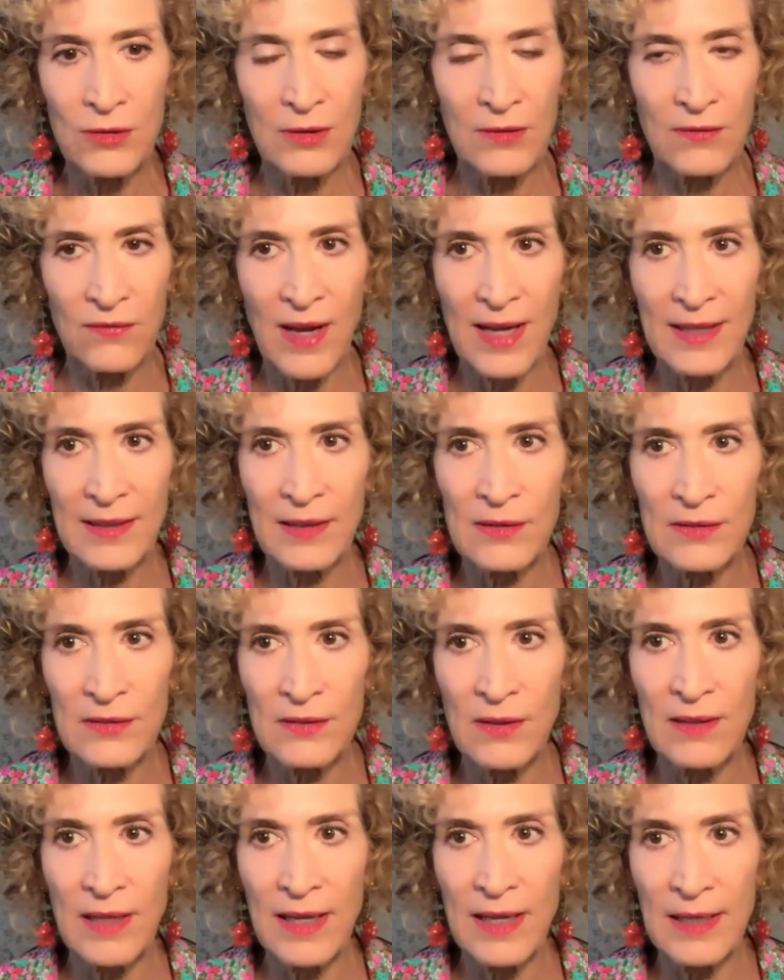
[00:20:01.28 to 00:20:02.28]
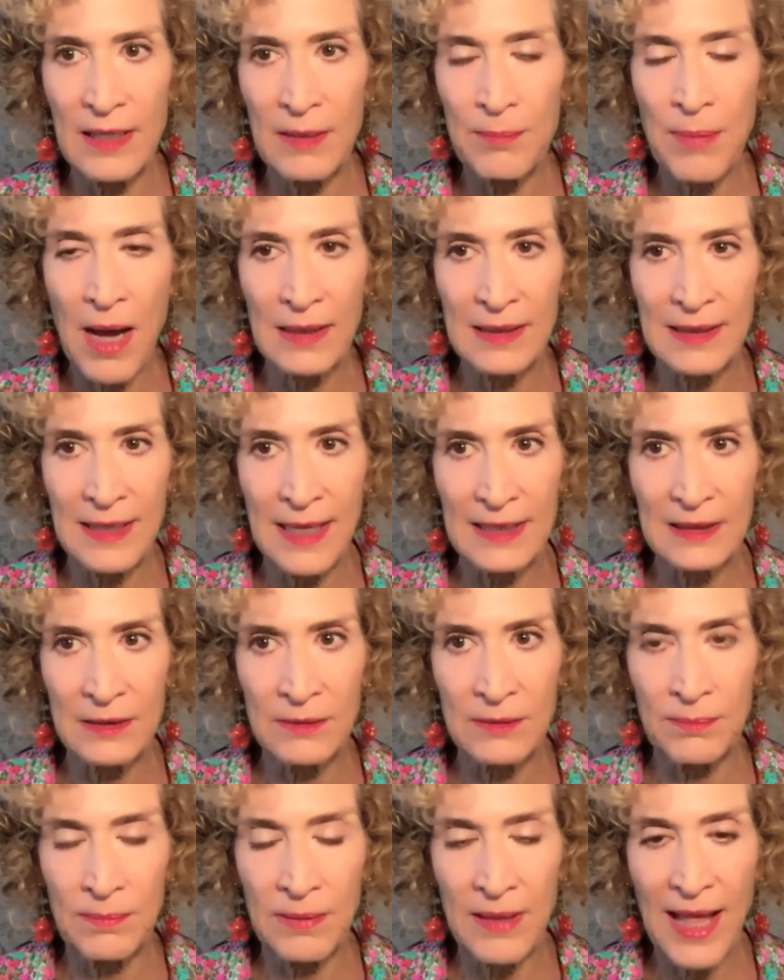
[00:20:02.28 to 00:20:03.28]
can find us on any podcast
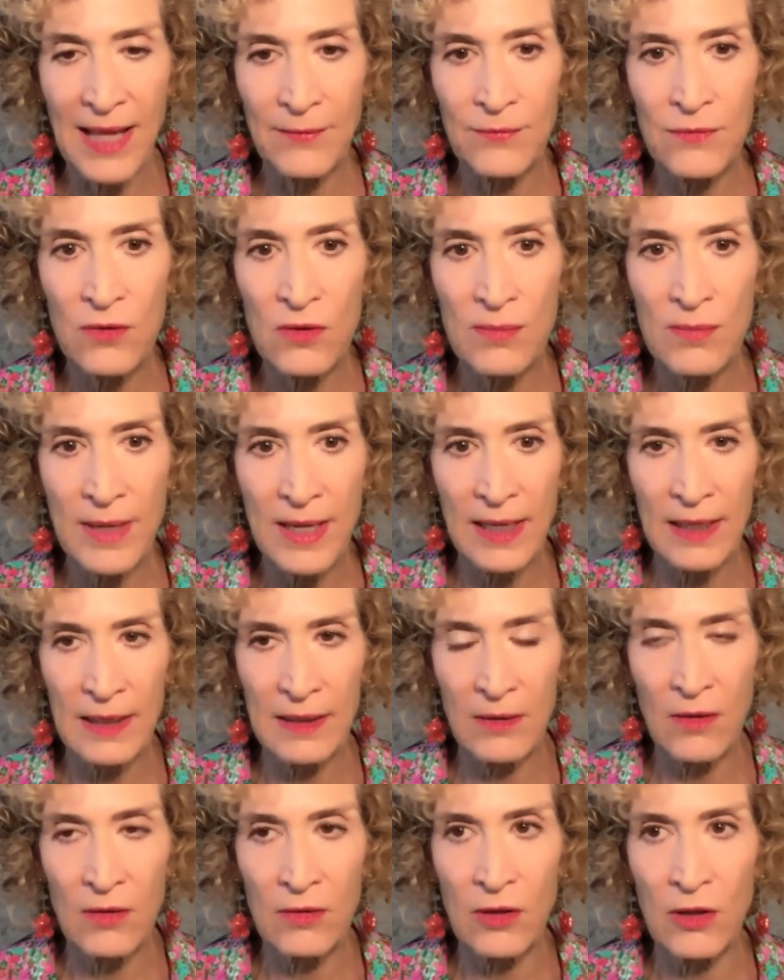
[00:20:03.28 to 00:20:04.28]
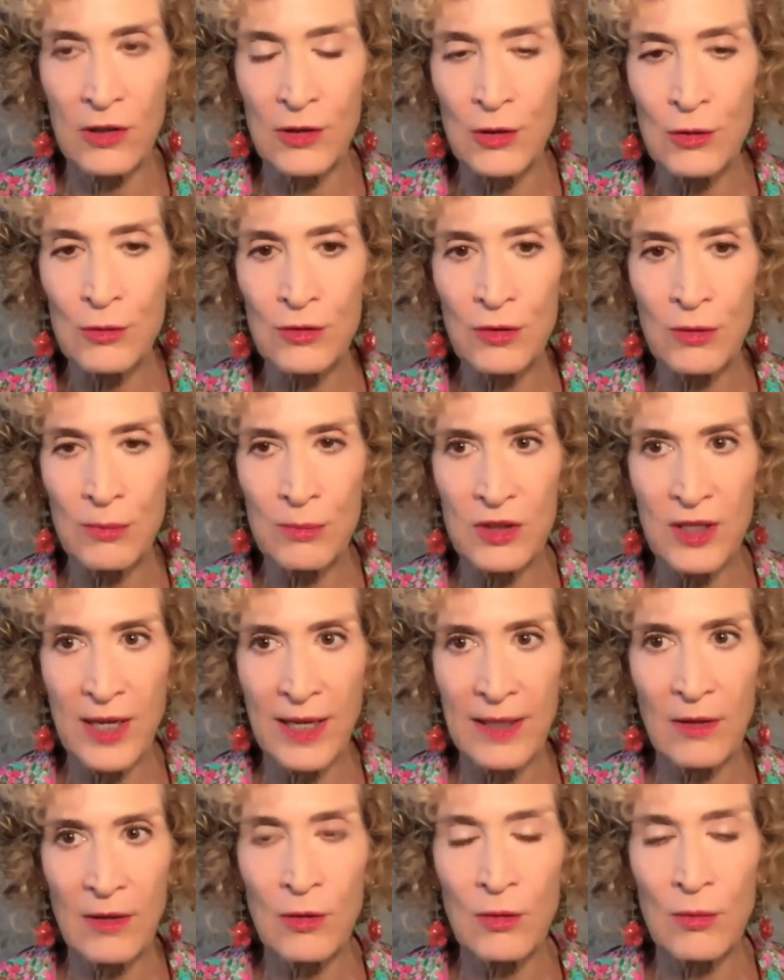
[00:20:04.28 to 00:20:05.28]
platform and on our YouTube
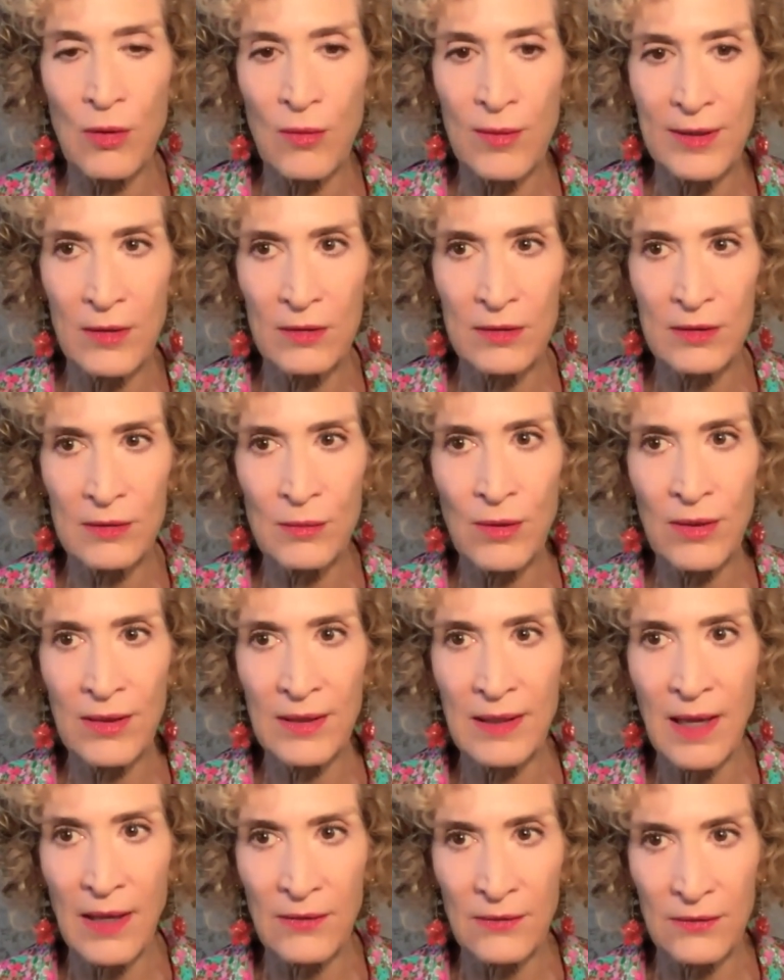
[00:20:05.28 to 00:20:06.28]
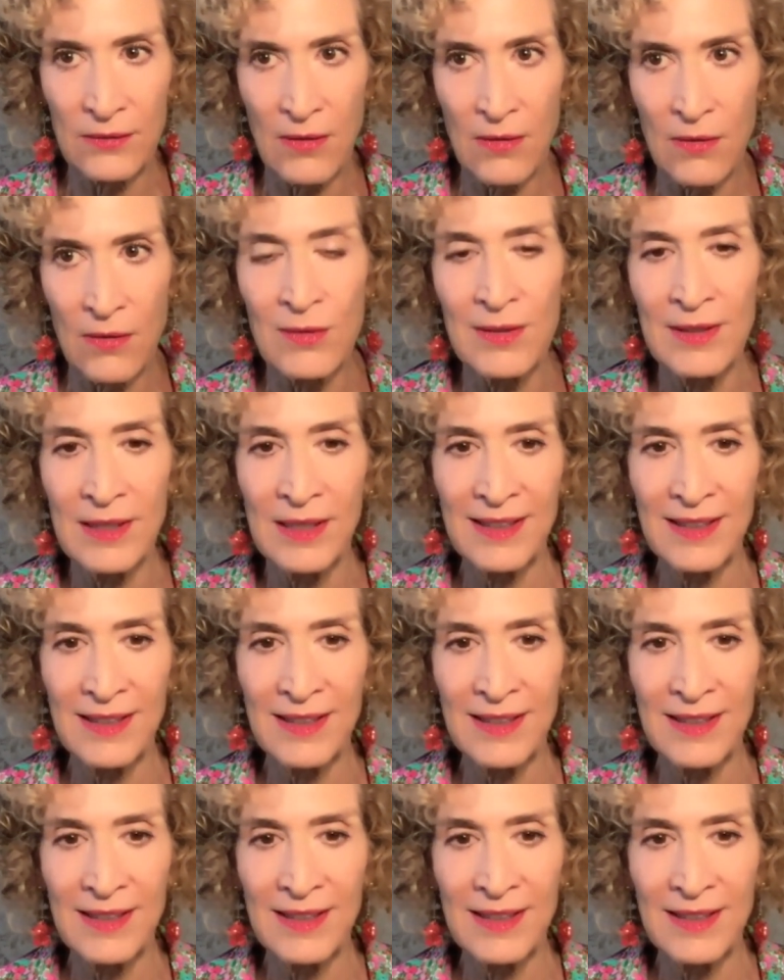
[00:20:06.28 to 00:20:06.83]
channel, Growing Older with Gusto.